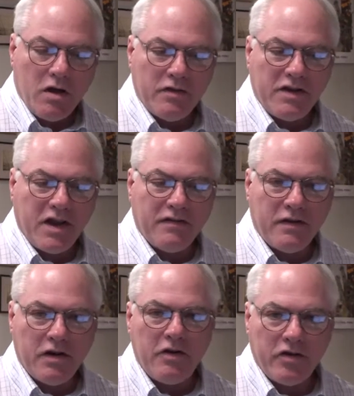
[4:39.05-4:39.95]
of the
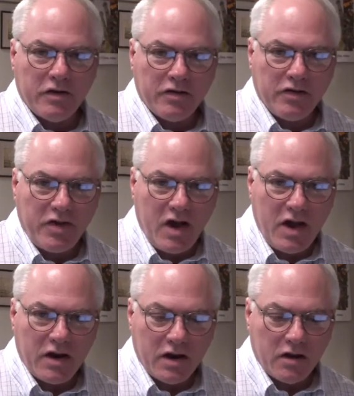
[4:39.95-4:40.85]
definition of
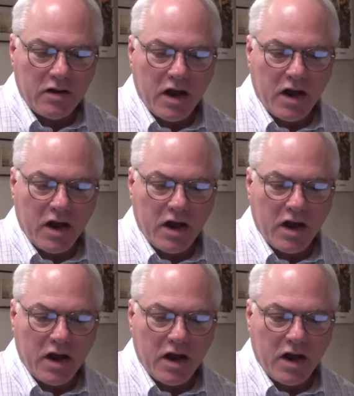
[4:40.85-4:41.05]
society.